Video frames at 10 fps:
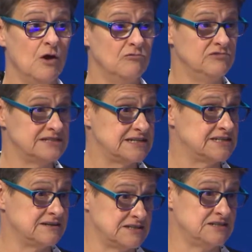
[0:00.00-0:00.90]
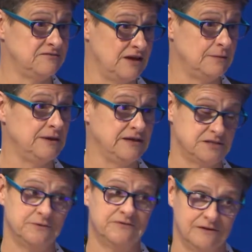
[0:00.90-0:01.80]
resistance developing to
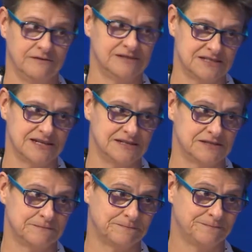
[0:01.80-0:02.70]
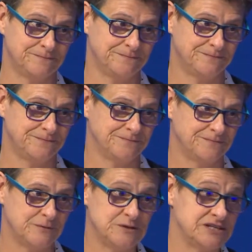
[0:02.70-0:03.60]
a fungal disease,
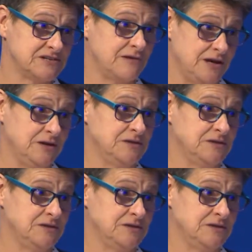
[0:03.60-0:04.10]
which is great news.